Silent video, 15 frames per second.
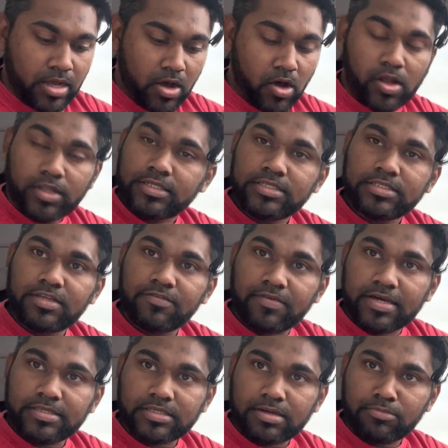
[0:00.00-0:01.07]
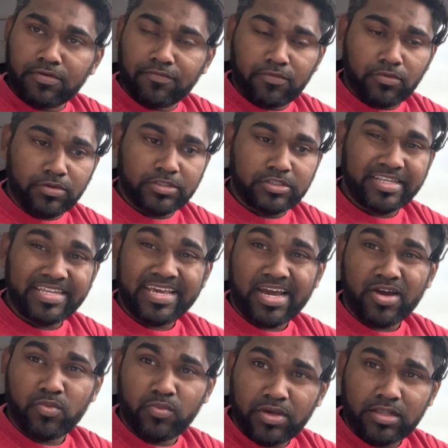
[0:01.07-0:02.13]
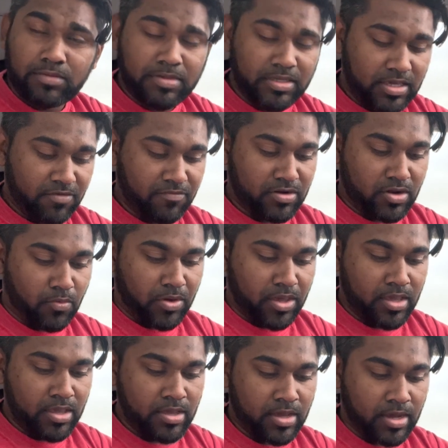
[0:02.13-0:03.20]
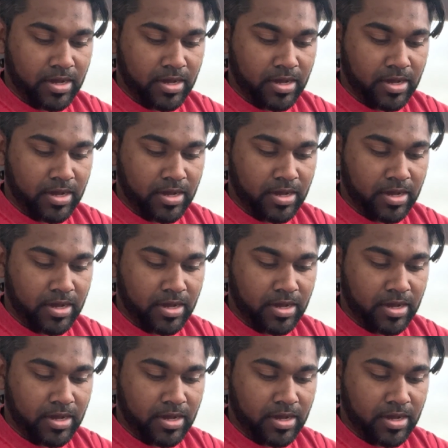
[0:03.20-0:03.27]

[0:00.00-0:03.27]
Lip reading: all these devices I'm reviewing today, I will be giving away.